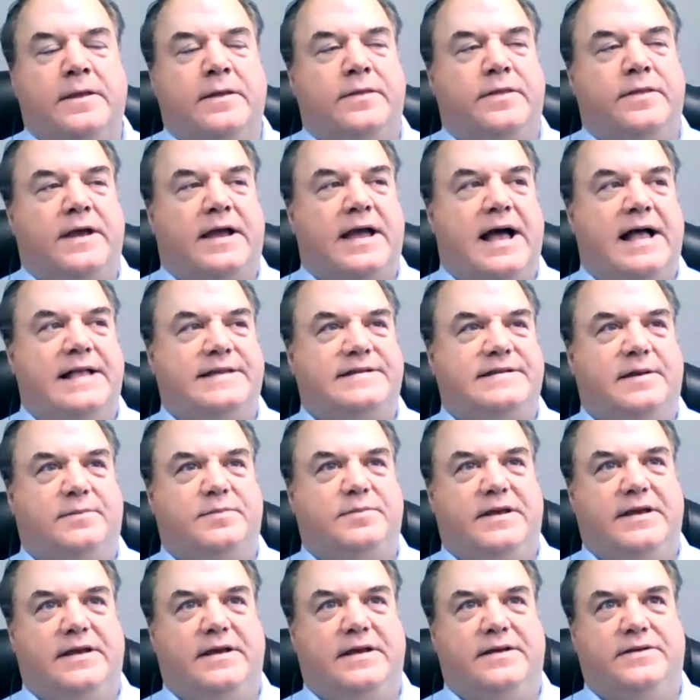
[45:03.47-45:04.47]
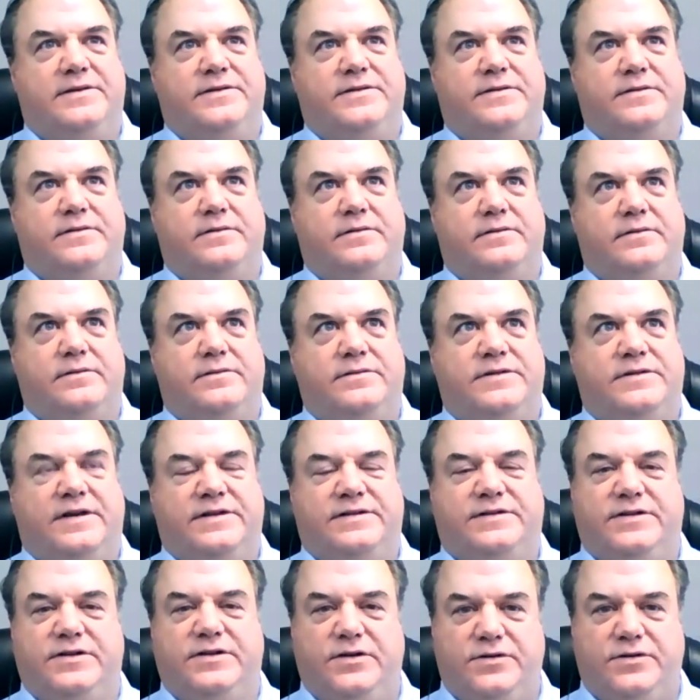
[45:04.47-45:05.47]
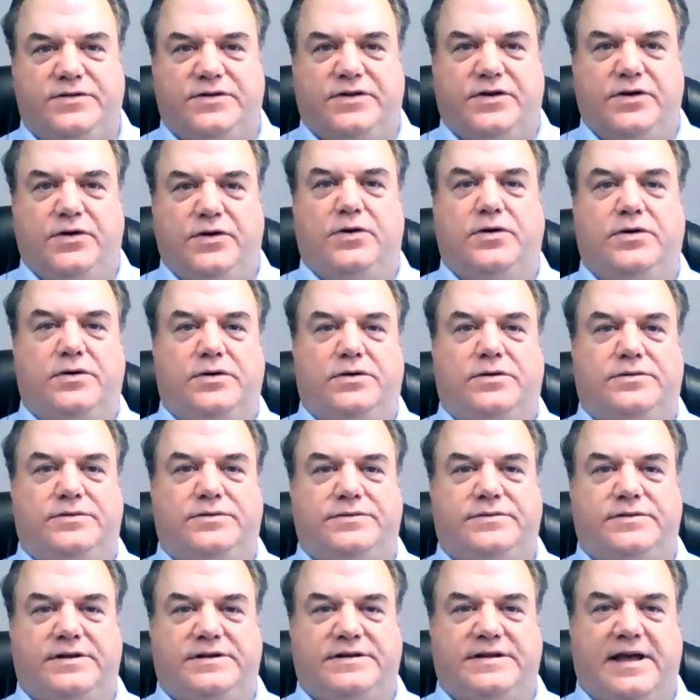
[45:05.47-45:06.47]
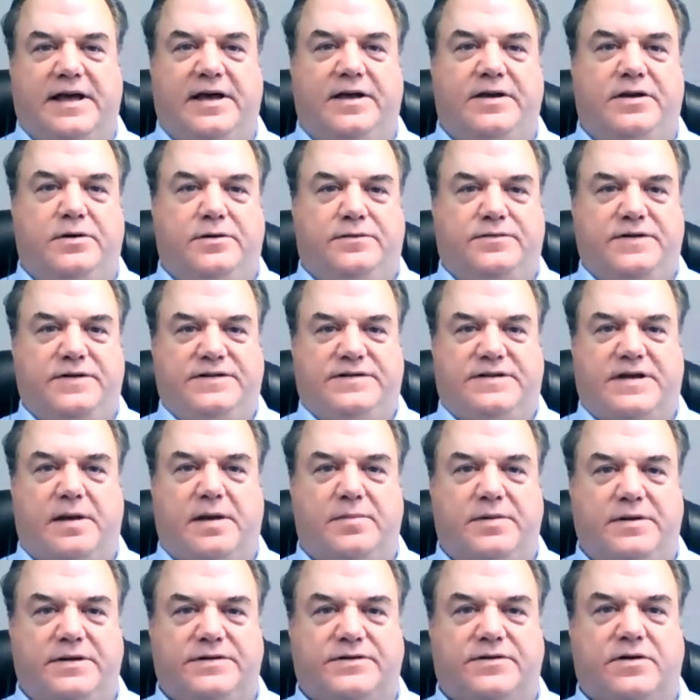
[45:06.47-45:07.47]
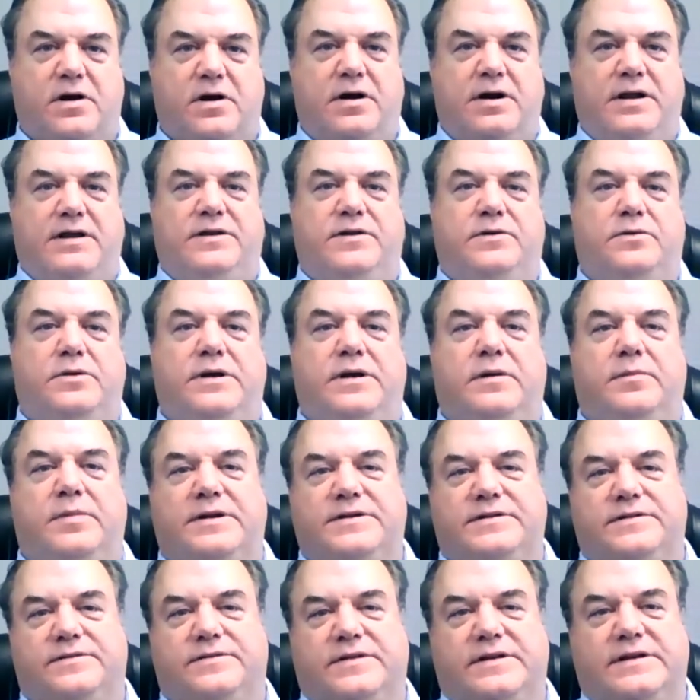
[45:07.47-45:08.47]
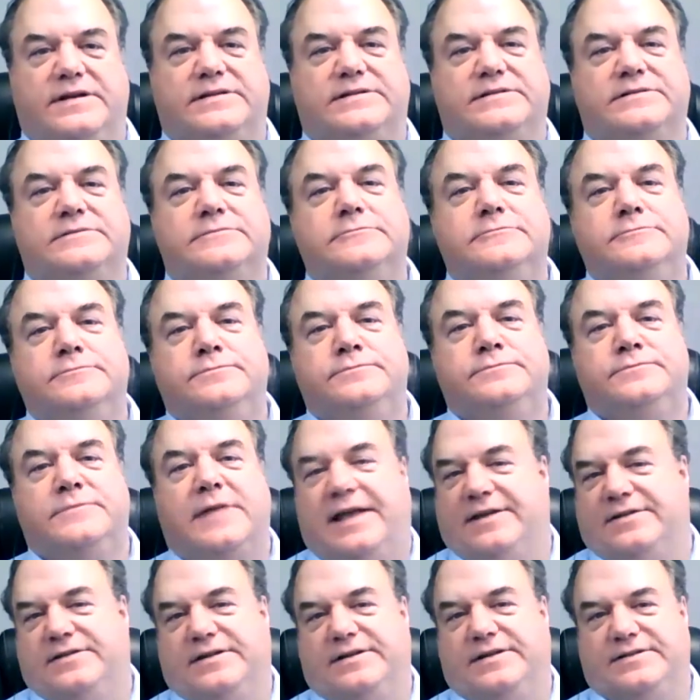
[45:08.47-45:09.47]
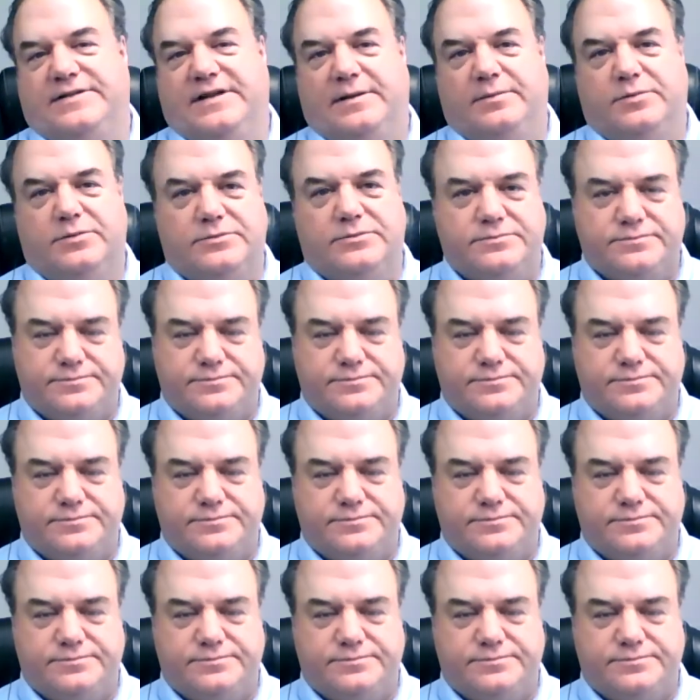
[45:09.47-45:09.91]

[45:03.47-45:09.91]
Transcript: The concept is just use Google to tell you if these companies are already doing a bunch of things, as an example.